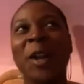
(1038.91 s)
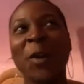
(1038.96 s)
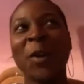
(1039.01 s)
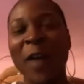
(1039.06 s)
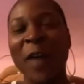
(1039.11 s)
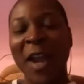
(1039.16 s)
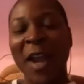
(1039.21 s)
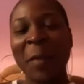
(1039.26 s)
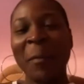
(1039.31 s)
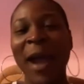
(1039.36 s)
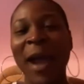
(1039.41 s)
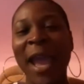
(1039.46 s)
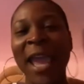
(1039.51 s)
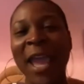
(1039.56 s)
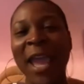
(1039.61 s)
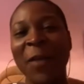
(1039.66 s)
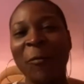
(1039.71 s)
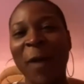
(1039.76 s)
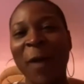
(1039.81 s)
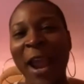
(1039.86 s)
around in my
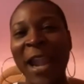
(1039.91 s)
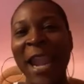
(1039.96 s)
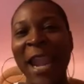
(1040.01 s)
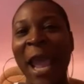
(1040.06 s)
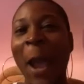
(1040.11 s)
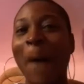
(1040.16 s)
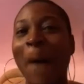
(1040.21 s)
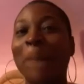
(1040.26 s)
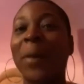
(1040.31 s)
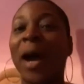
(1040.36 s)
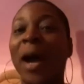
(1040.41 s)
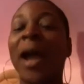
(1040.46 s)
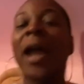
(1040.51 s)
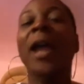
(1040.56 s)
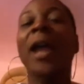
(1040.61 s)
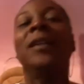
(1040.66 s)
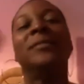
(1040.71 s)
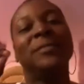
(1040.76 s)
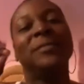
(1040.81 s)
head right now, but